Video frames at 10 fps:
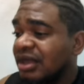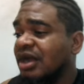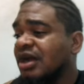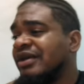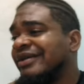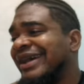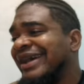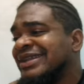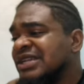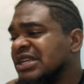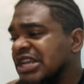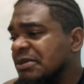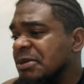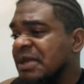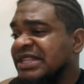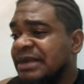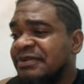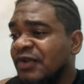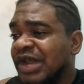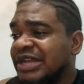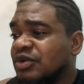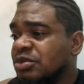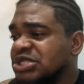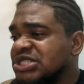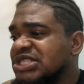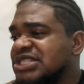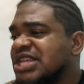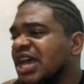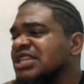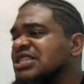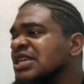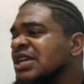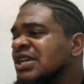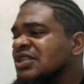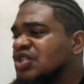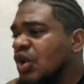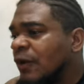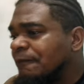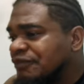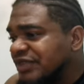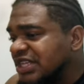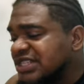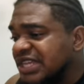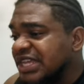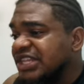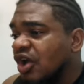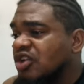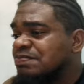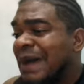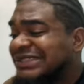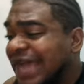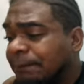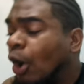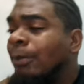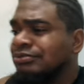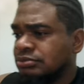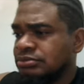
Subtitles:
All right. Let me make that before light go, brothers and sisters. So this thing it does, bada boom.